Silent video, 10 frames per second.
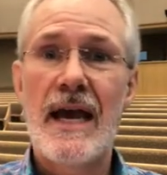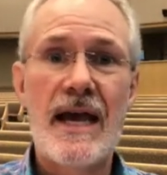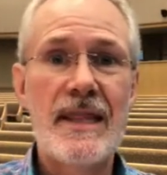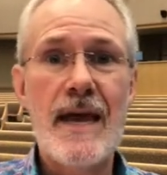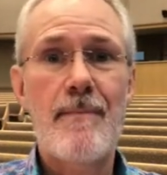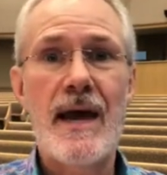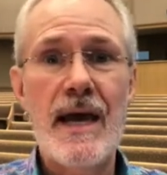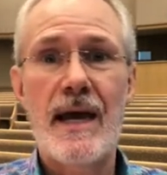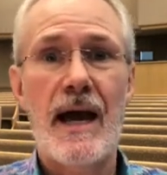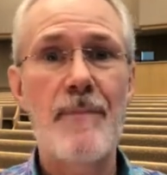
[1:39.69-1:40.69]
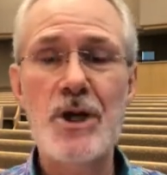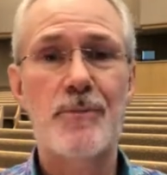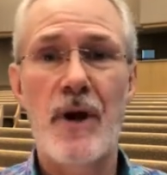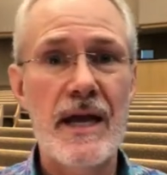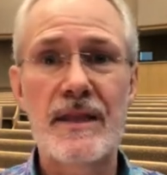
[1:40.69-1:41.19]
And they may, I'm
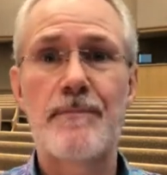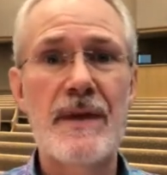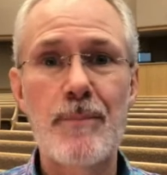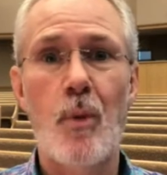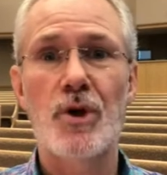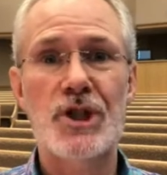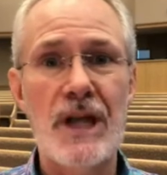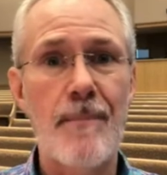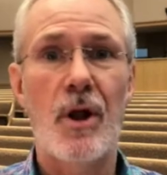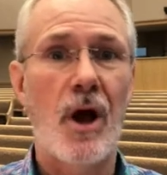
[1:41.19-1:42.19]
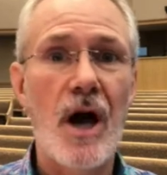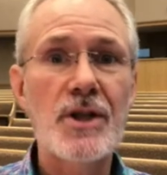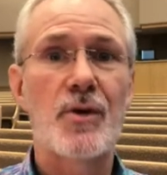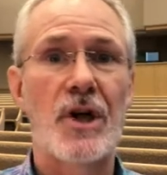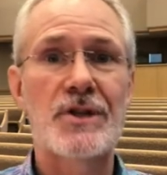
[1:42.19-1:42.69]
just praying people will stumble
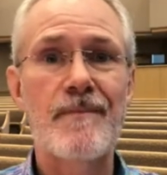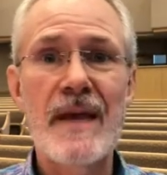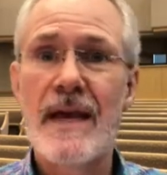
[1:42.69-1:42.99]
onto us.